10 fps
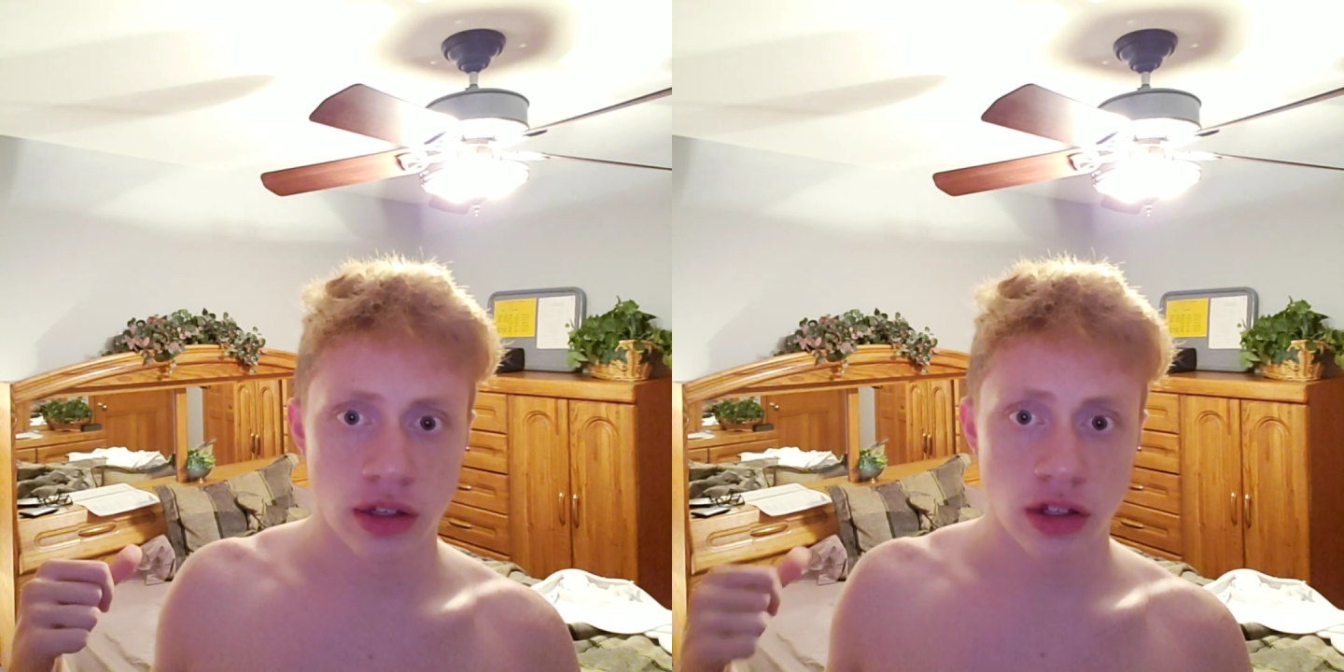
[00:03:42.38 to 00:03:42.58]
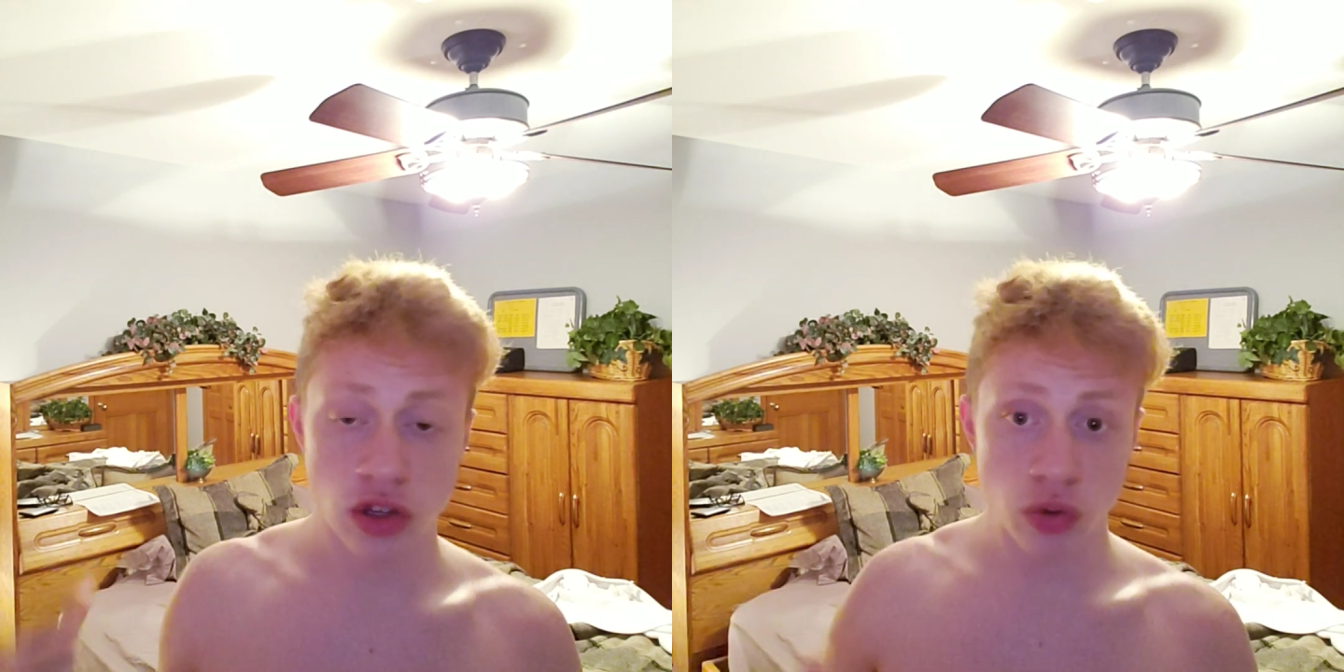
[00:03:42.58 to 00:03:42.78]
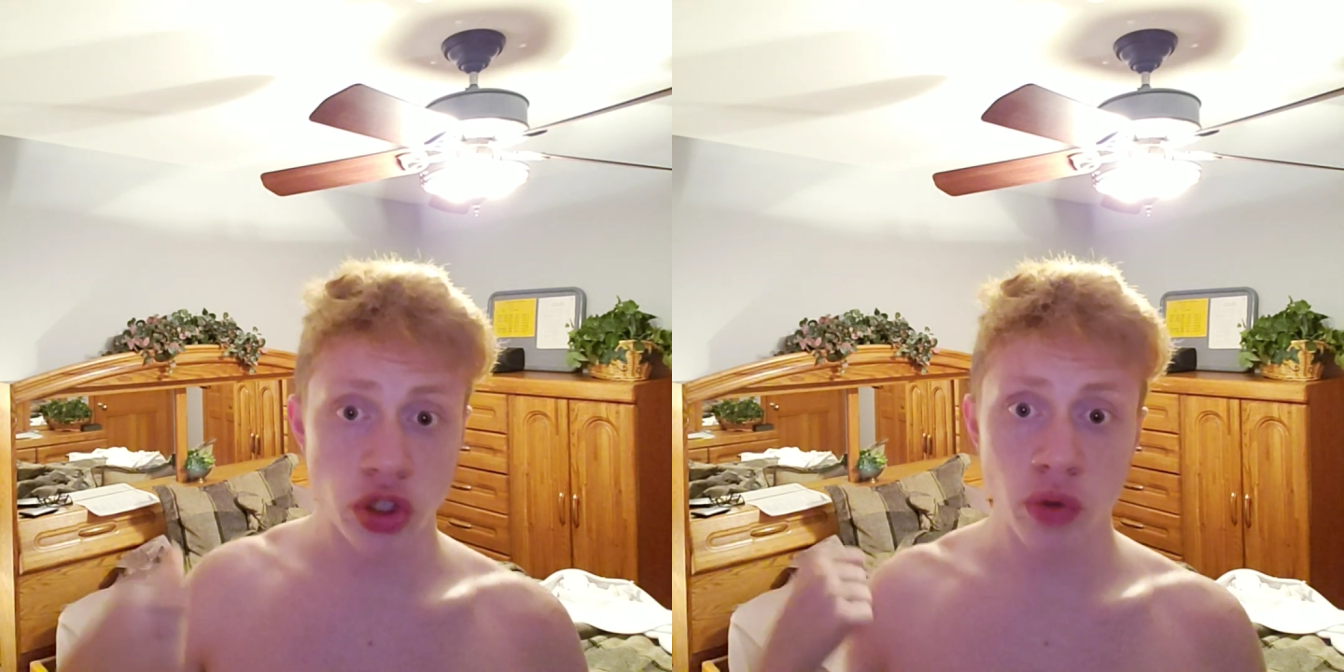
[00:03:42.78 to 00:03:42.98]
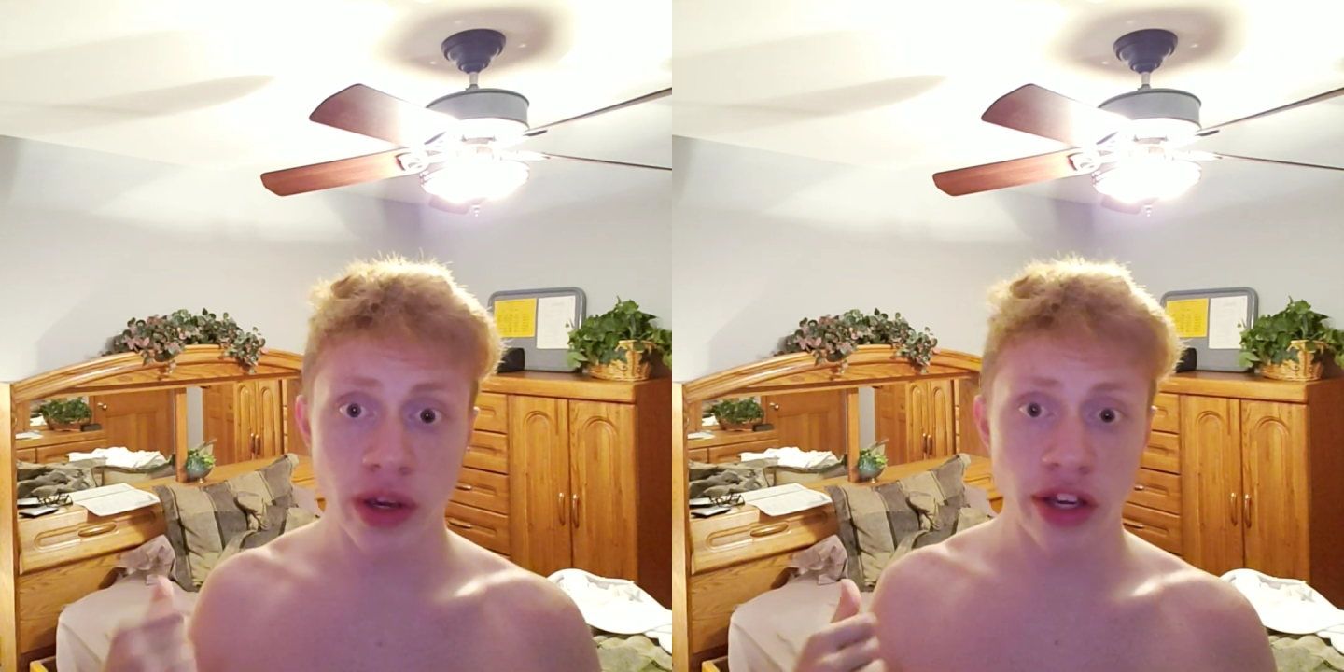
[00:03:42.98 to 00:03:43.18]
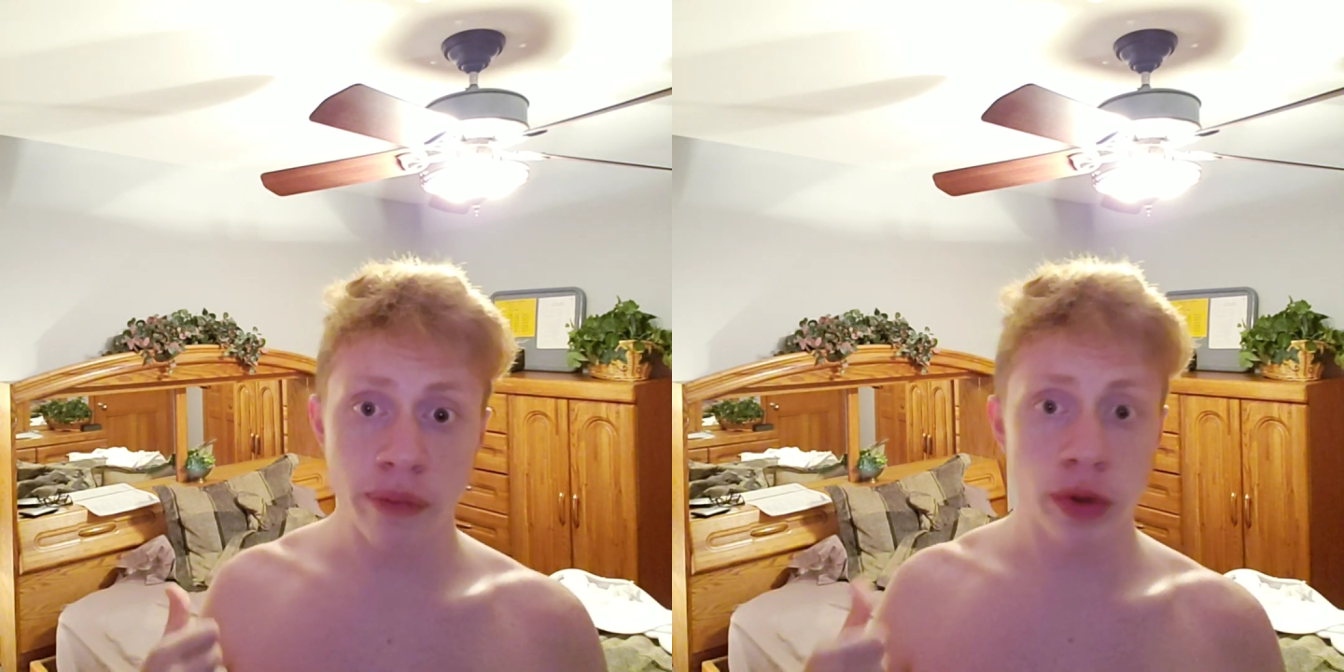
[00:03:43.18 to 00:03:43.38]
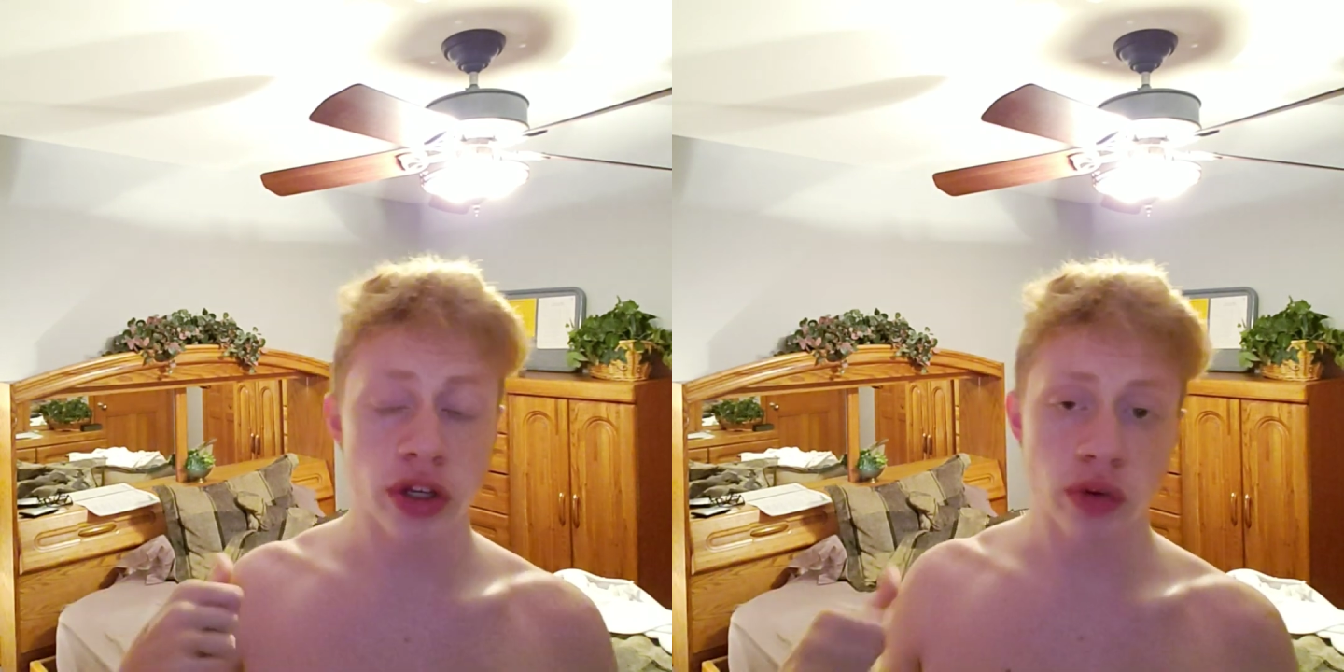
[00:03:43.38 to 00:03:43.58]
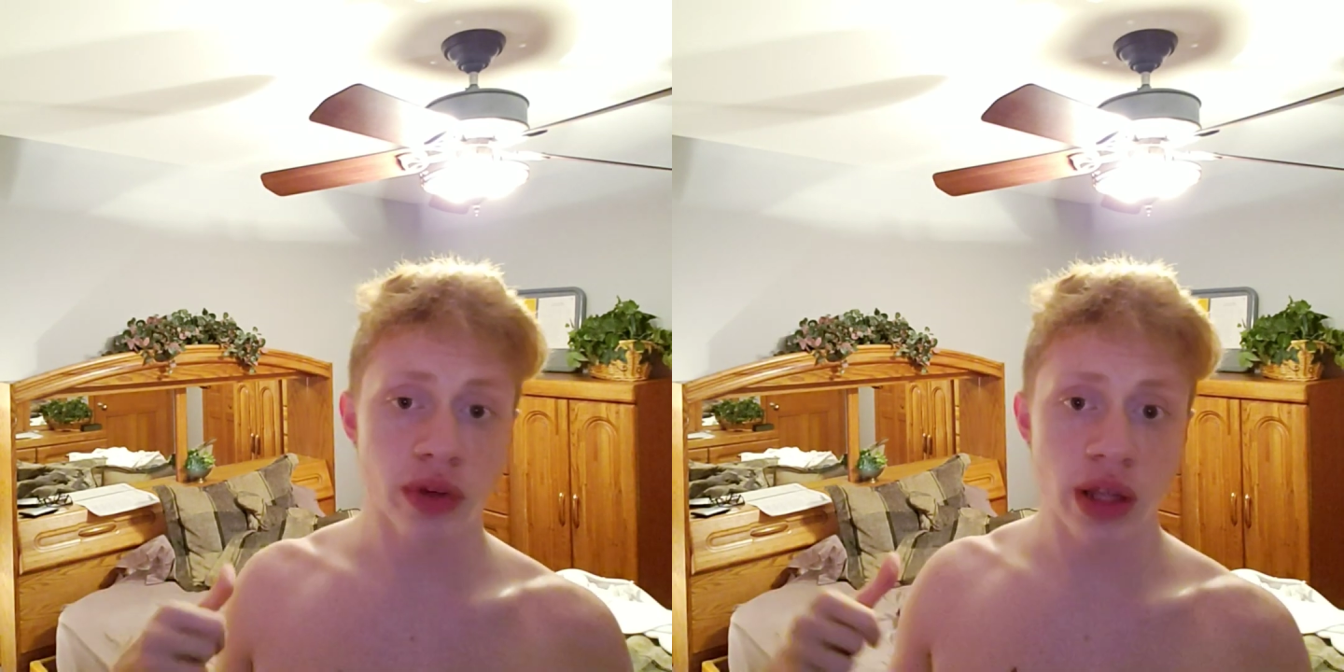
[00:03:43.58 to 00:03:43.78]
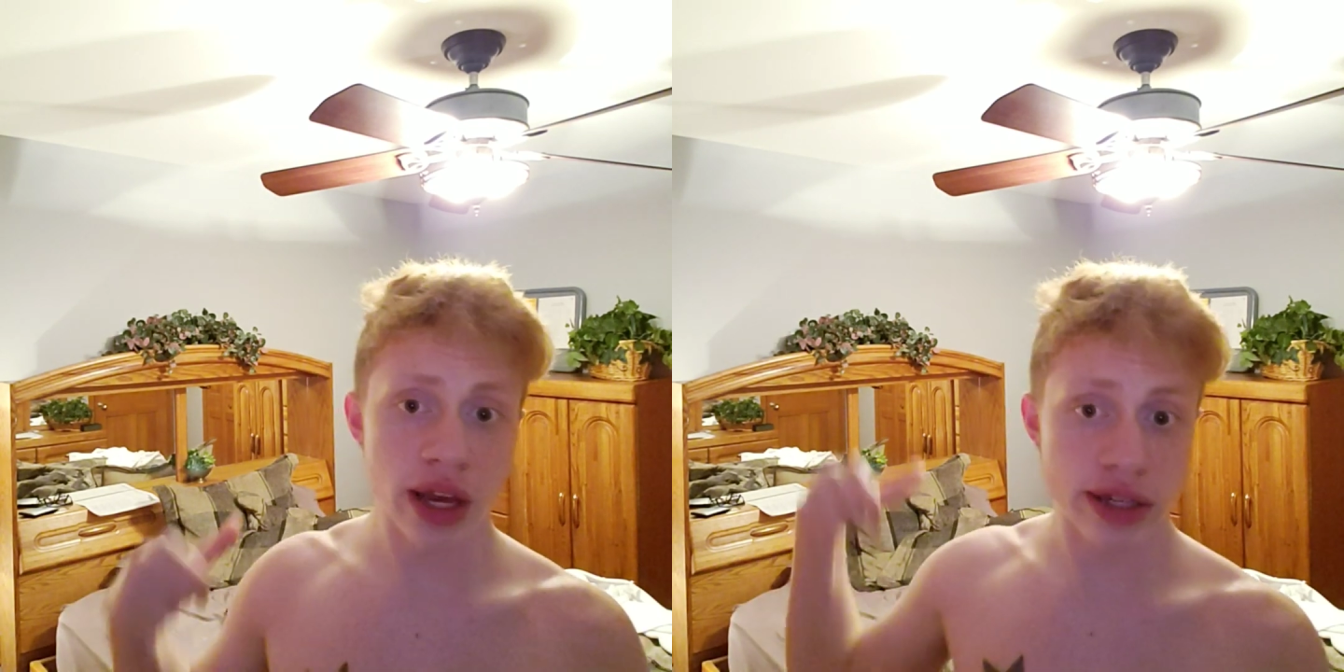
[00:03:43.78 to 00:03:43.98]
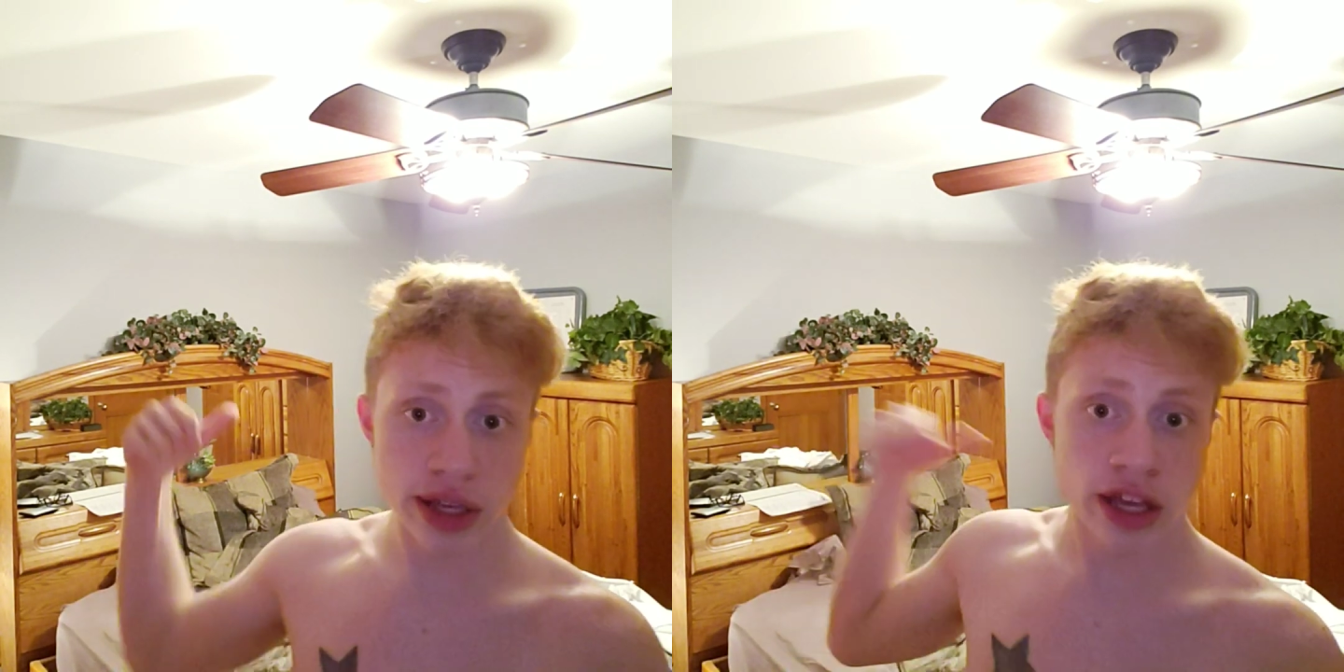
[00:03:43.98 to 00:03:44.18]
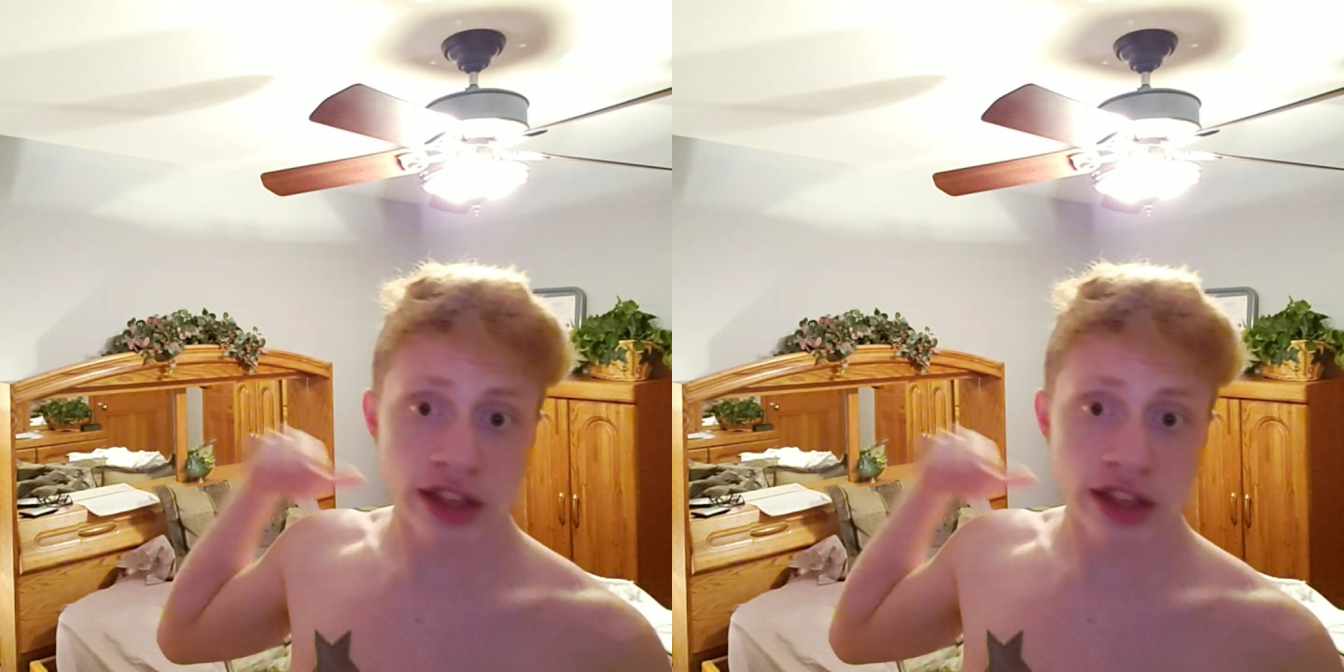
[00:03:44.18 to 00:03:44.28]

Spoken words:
Because when you wake up, you're going to realize